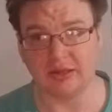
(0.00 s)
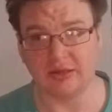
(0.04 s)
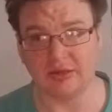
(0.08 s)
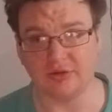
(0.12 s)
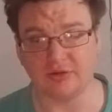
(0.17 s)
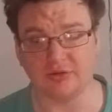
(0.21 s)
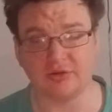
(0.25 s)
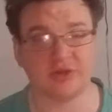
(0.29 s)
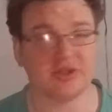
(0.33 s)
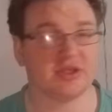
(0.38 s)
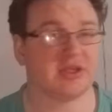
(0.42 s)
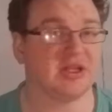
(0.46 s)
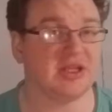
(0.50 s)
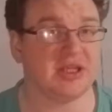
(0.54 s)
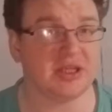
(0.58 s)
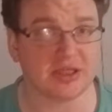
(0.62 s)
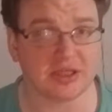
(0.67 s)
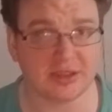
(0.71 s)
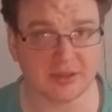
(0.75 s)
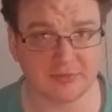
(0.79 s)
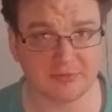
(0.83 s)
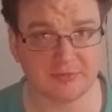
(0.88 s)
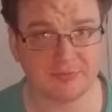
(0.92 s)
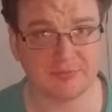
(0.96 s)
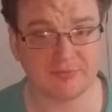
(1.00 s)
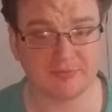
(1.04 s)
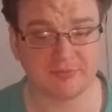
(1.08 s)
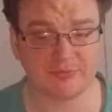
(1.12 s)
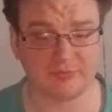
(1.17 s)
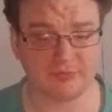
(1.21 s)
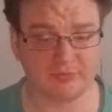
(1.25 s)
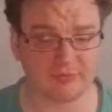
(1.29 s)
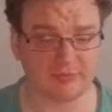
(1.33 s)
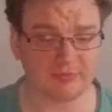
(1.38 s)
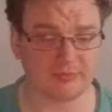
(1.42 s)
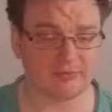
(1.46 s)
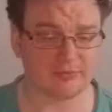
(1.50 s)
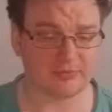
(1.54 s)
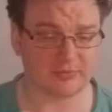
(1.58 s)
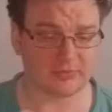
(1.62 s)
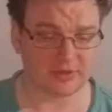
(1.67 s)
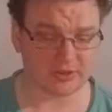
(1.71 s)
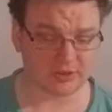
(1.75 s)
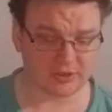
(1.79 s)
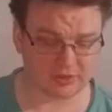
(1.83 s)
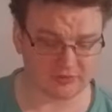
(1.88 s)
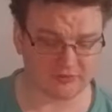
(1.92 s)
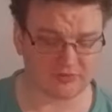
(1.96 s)
your technique.
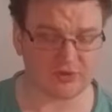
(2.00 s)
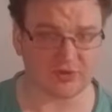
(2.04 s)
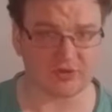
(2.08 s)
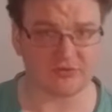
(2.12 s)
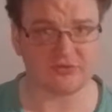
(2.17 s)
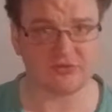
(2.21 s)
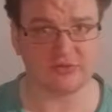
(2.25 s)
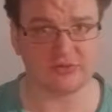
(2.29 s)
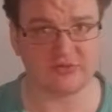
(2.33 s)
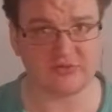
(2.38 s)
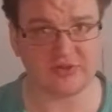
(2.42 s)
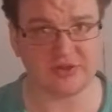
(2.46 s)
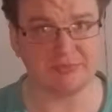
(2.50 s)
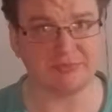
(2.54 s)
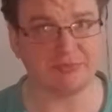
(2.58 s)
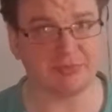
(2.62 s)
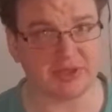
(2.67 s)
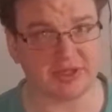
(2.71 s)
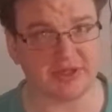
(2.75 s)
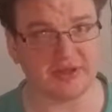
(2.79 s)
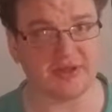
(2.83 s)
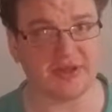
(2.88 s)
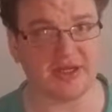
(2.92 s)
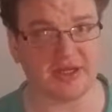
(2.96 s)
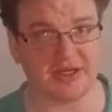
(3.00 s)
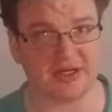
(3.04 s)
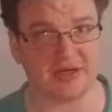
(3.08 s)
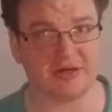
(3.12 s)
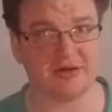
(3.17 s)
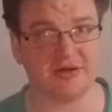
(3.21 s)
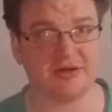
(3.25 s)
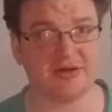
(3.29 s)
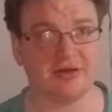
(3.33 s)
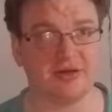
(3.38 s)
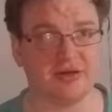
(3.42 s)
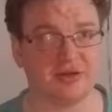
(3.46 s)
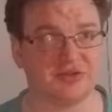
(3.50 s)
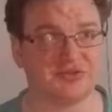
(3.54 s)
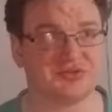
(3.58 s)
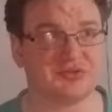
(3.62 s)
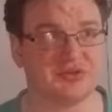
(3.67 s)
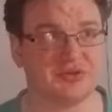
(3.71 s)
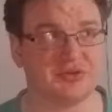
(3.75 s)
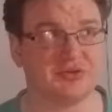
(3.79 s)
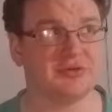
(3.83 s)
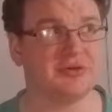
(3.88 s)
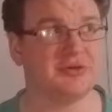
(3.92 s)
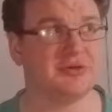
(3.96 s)
It's just simply there.
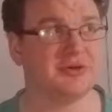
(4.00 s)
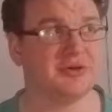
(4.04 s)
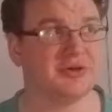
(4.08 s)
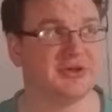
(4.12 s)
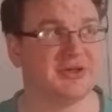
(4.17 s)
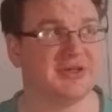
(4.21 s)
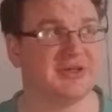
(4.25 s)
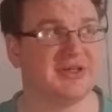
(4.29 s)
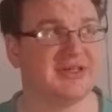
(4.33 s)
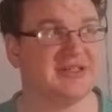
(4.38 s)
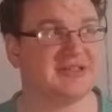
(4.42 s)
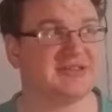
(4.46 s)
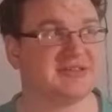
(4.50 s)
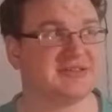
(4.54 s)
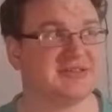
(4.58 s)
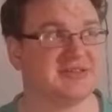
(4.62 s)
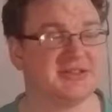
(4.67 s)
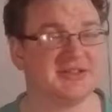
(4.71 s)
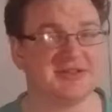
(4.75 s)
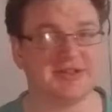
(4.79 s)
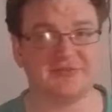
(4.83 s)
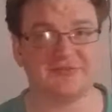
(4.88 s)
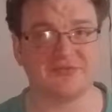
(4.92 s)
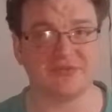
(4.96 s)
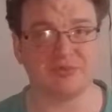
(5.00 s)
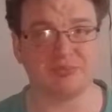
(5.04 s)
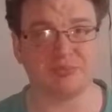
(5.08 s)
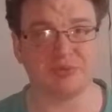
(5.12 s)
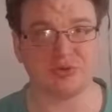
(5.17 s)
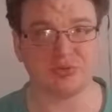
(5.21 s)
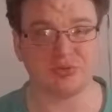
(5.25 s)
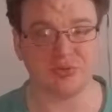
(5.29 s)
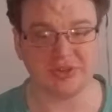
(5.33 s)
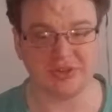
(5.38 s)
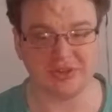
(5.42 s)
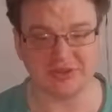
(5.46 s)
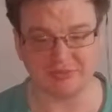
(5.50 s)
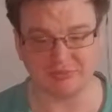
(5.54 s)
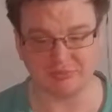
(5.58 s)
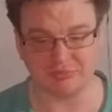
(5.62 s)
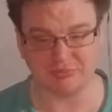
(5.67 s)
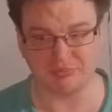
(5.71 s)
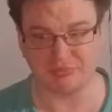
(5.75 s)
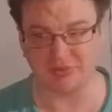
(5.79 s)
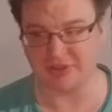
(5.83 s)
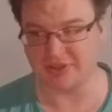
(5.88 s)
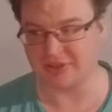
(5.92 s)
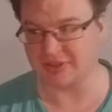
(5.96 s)
It's the difference between
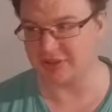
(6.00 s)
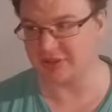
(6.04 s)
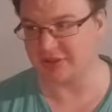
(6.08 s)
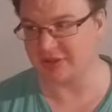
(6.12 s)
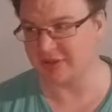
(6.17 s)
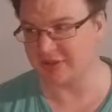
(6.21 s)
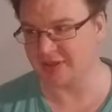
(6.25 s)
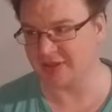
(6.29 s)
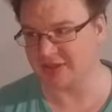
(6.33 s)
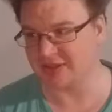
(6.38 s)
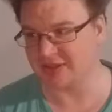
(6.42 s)
being